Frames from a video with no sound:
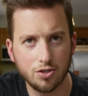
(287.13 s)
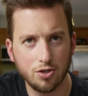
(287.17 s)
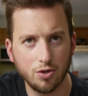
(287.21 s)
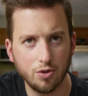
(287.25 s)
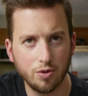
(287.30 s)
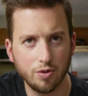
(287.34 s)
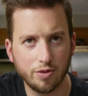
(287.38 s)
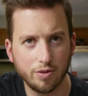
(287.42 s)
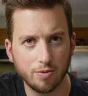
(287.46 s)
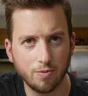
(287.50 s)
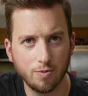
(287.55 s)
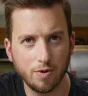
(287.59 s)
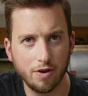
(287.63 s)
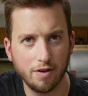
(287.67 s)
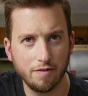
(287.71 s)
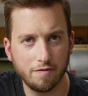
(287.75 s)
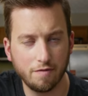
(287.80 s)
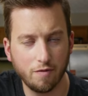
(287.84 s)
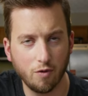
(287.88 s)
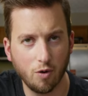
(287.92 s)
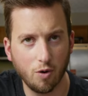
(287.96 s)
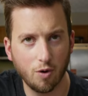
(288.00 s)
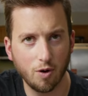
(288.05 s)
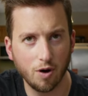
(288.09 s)
two, three,
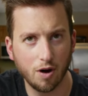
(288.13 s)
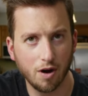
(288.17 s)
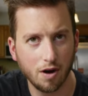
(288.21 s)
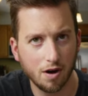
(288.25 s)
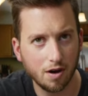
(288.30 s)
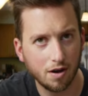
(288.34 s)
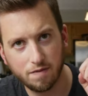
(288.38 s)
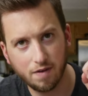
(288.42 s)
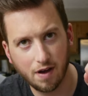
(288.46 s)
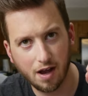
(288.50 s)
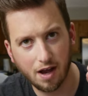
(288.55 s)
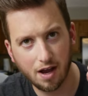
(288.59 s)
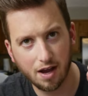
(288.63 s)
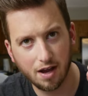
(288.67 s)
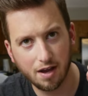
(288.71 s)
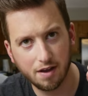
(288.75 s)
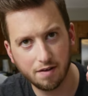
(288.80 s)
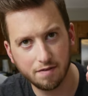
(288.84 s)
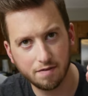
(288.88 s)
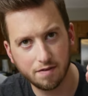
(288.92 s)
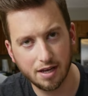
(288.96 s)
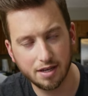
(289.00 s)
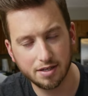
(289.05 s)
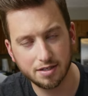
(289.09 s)
four,
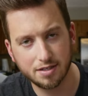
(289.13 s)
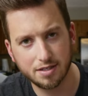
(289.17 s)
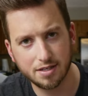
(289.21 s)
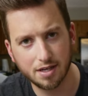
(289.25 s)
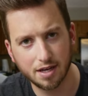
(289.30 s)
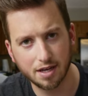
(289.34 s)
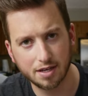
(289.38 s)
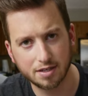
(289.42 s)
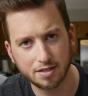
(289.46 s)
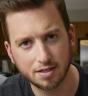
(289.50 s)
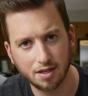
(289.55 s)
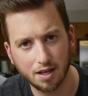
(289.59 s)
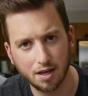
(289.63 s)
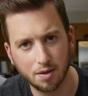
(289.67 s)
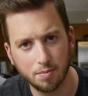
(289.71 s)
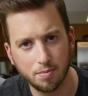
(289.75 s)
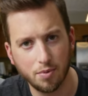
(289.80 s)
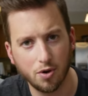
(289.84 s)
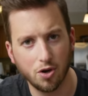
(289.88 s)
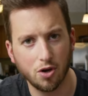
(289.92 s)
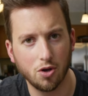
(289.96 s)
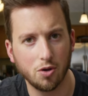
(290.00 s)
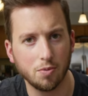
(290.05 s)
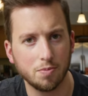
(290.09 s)
five, and six light
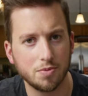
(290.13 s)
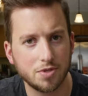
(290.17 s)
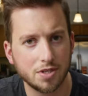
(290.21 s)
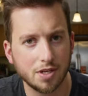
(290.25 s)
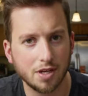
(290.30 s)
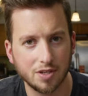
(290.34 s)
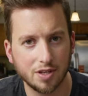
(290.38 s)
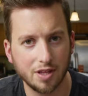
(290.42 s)
bulbs.